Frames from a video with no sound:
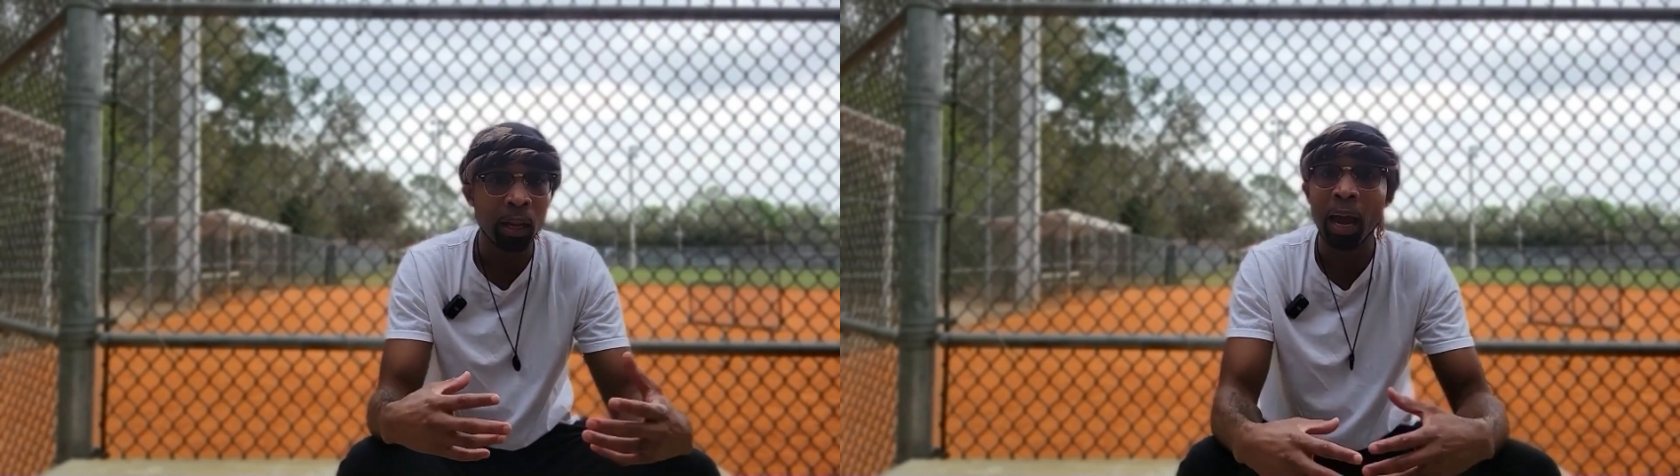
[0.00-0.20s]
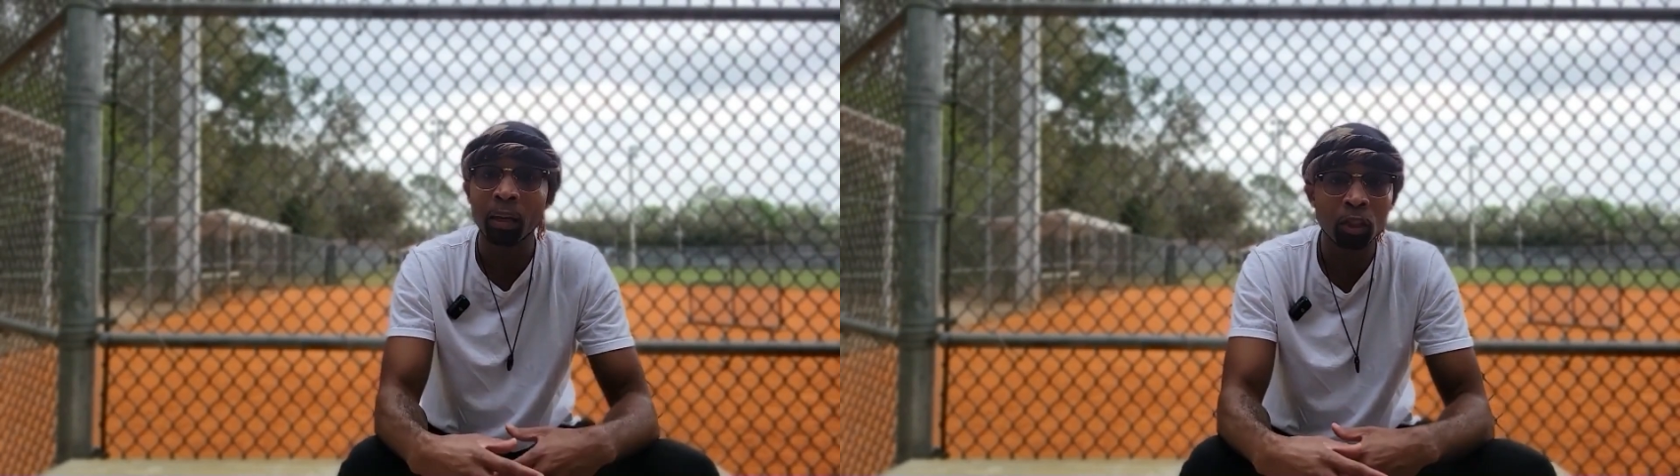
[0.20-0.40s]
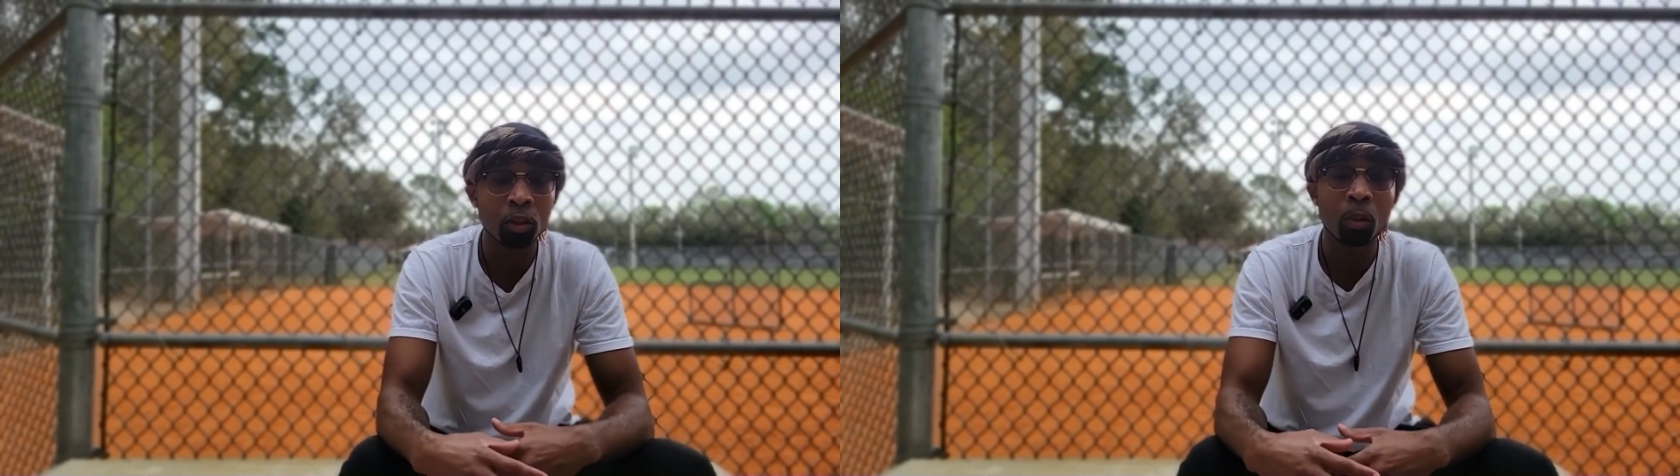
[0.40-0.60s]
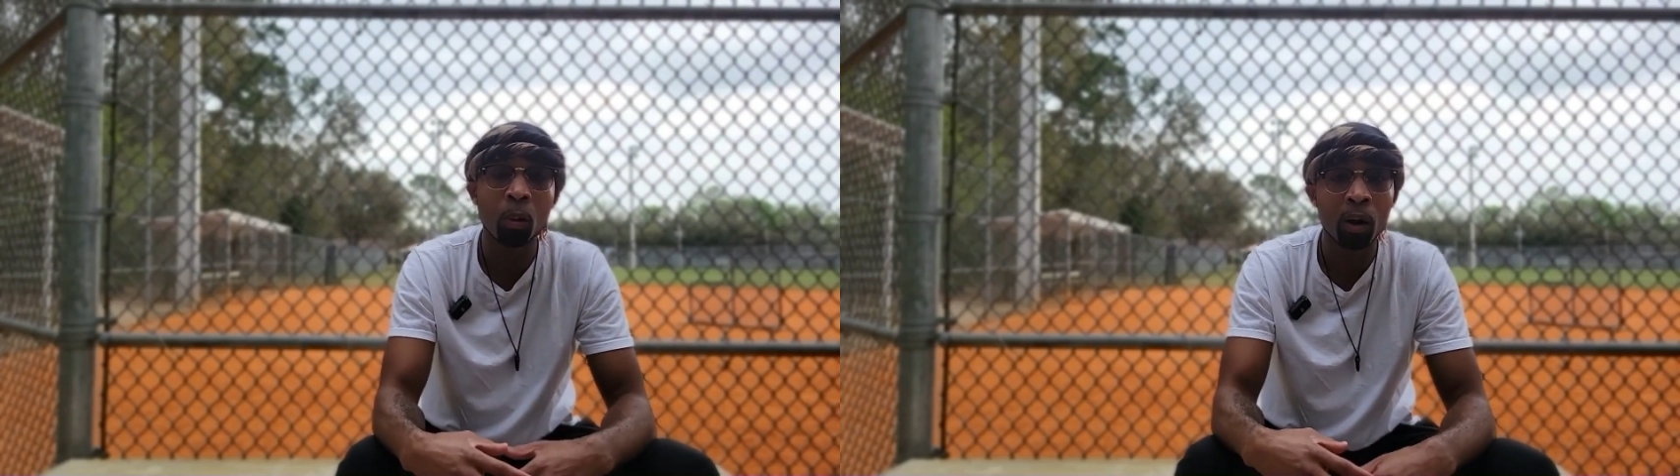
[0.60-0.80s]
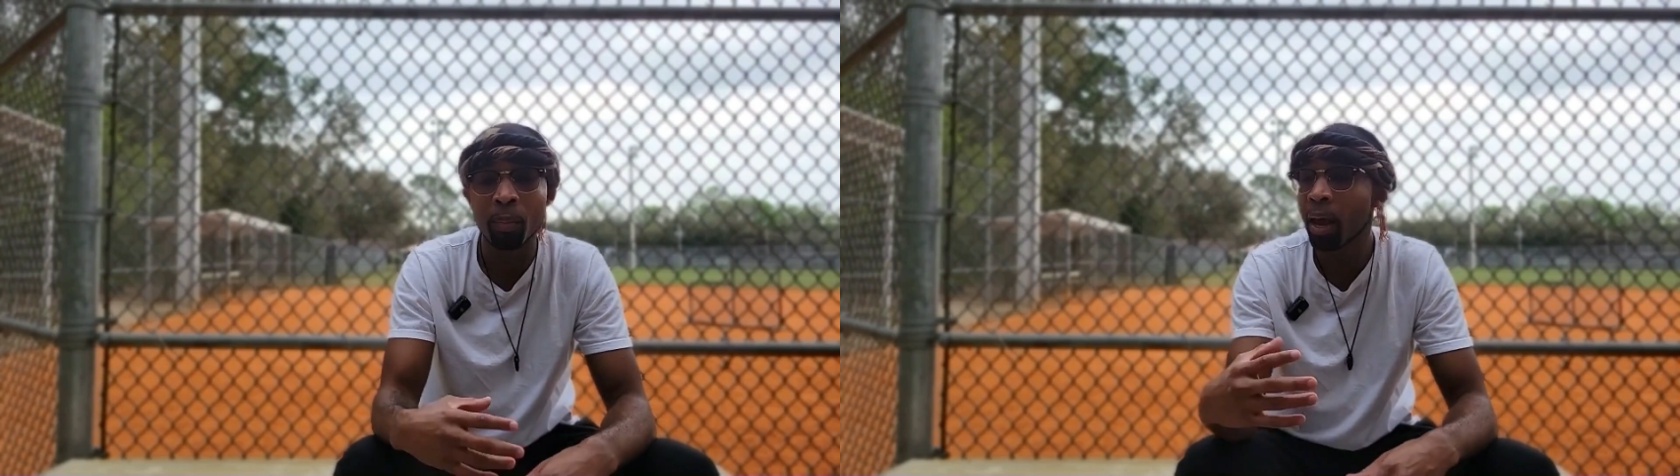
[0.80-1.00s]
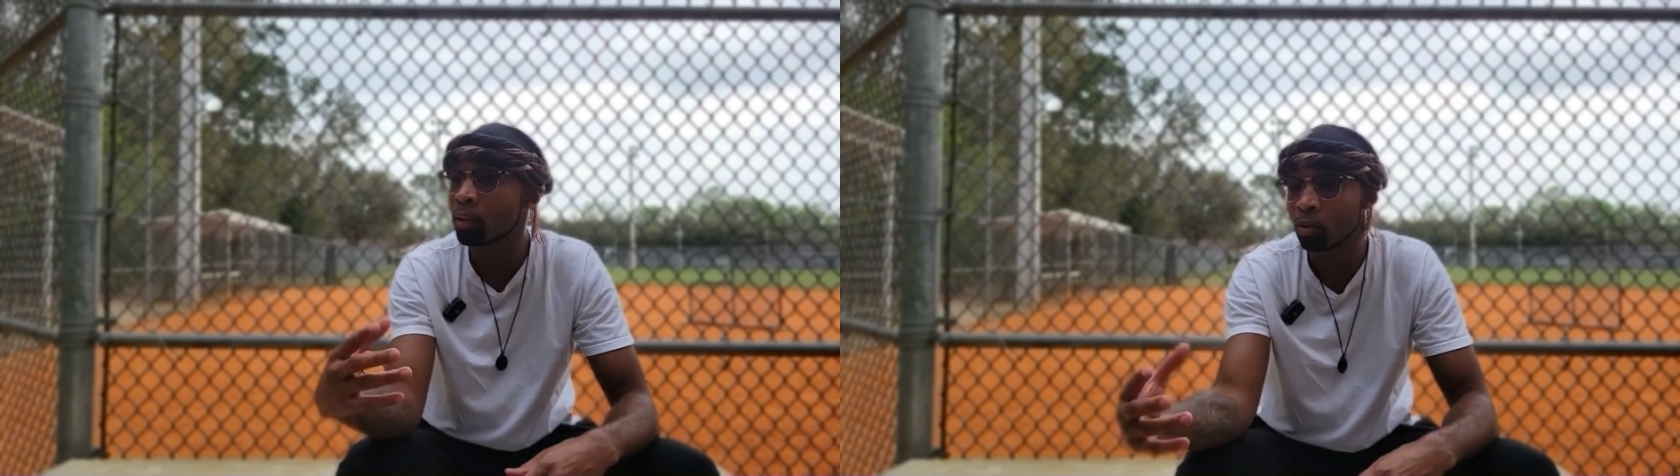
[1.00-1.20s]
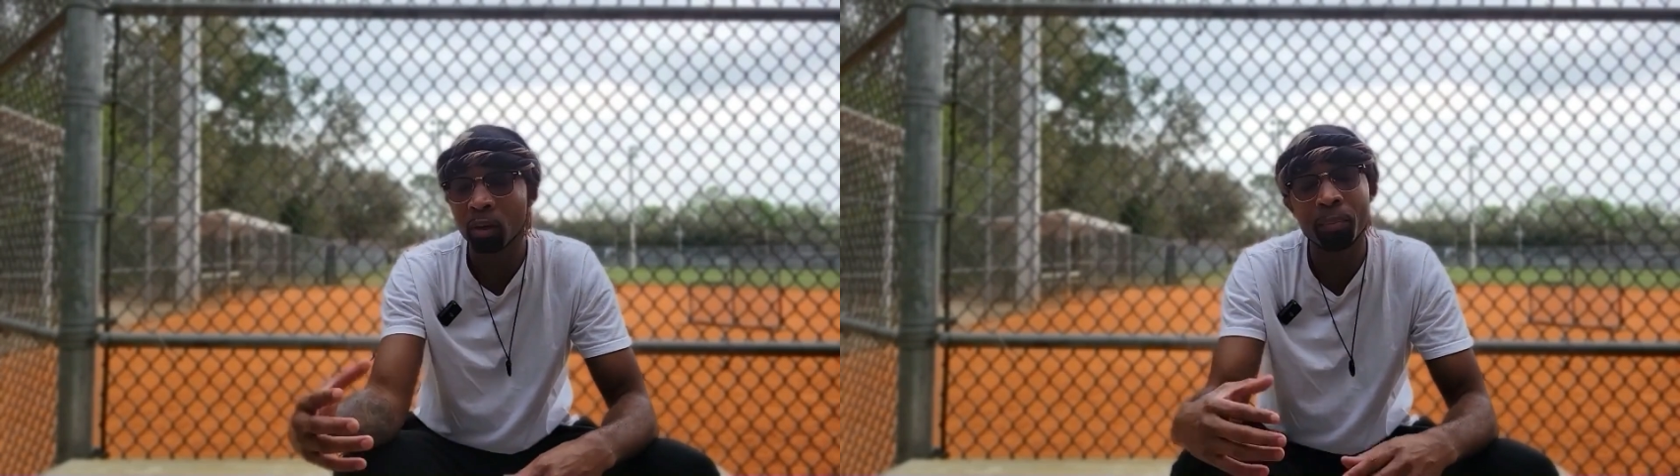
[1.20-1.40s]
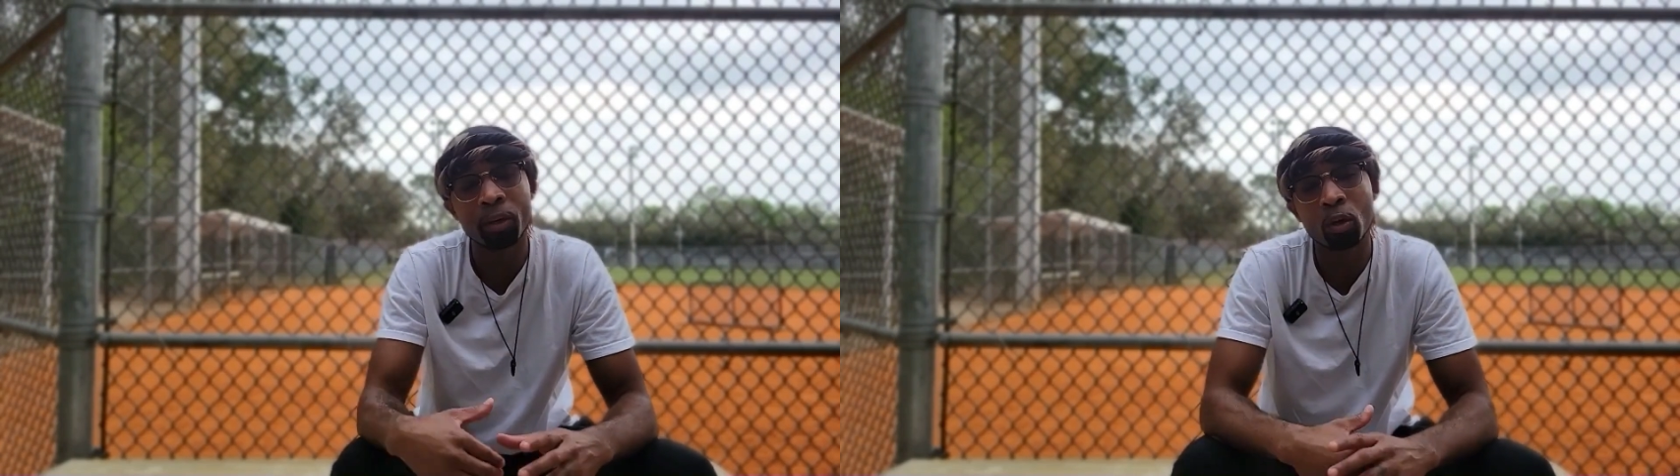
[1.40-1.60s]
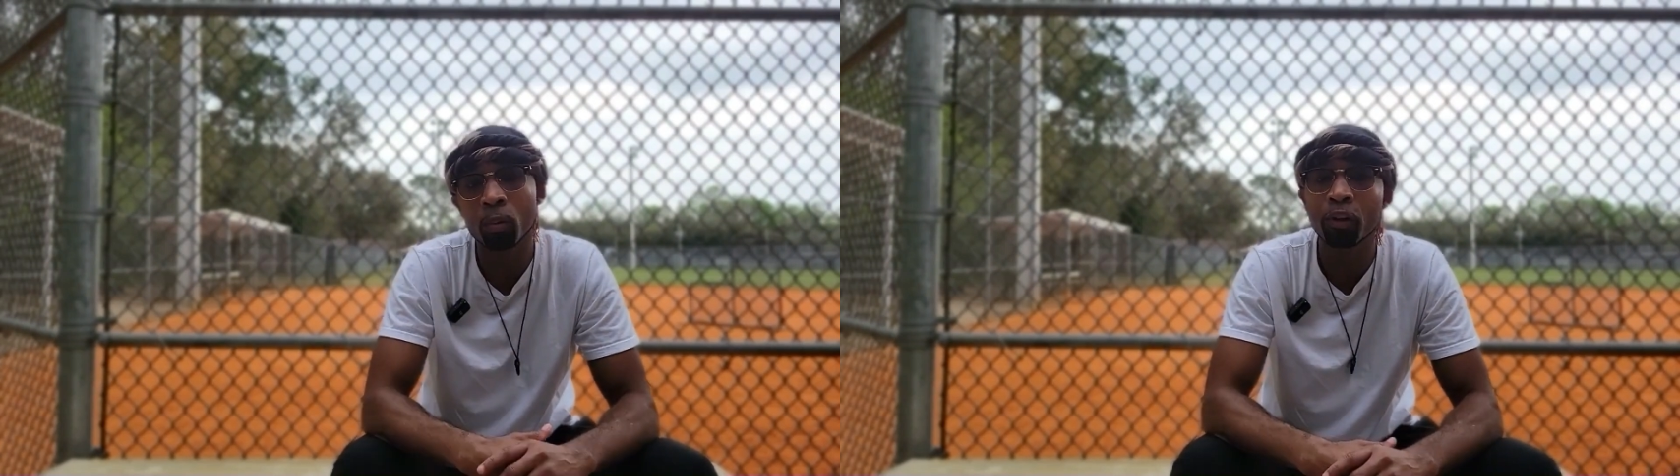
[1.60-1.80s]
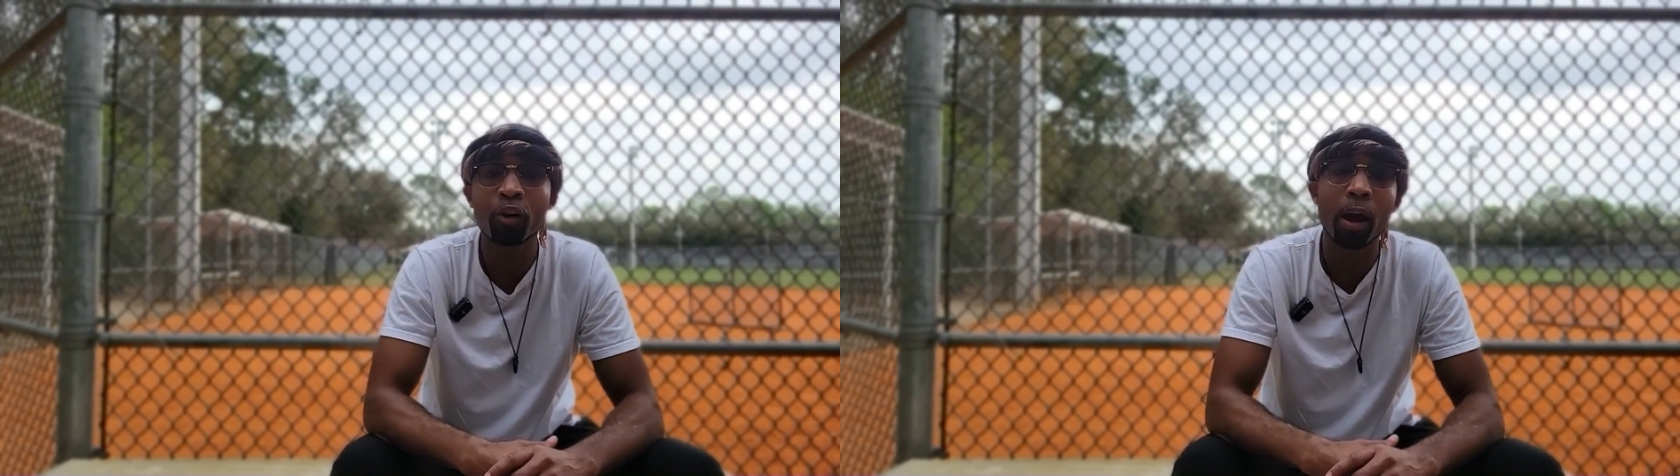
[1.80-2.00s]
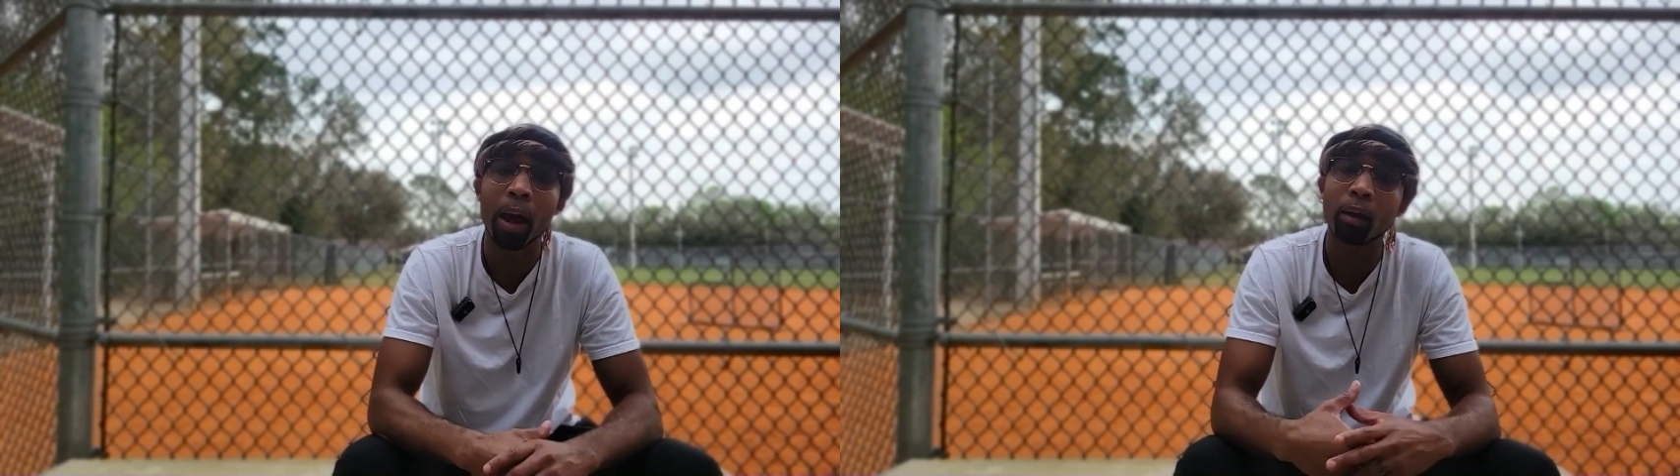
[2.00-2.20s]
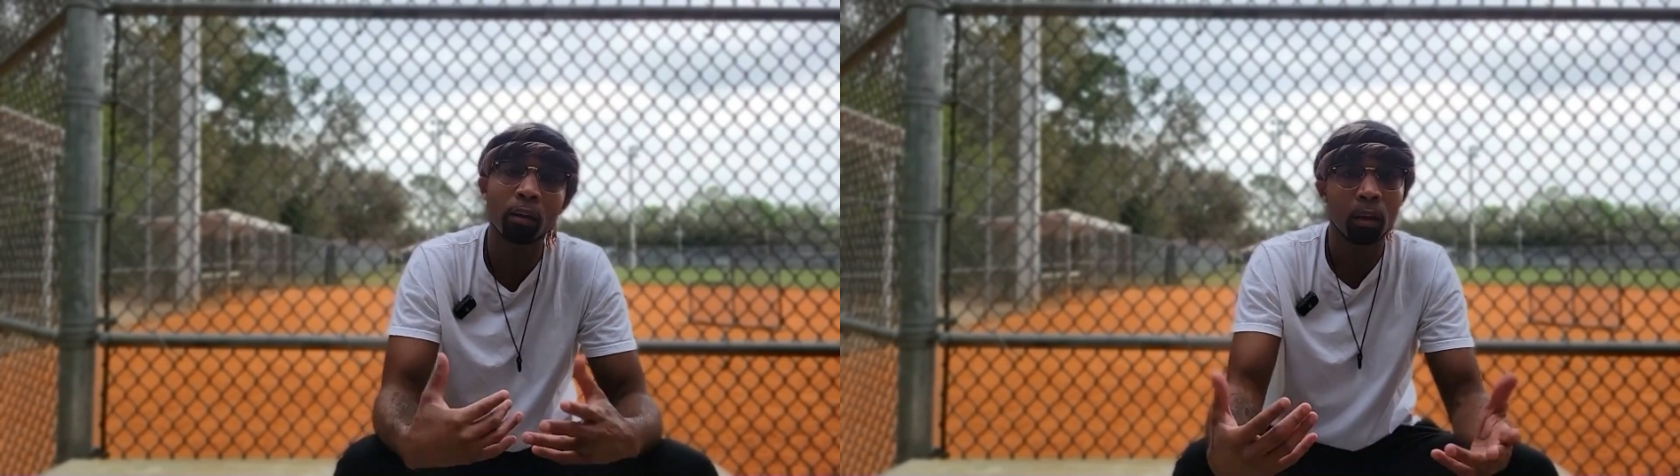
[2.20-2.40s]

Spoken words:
I let you know where I'm at and you let me know where you're at.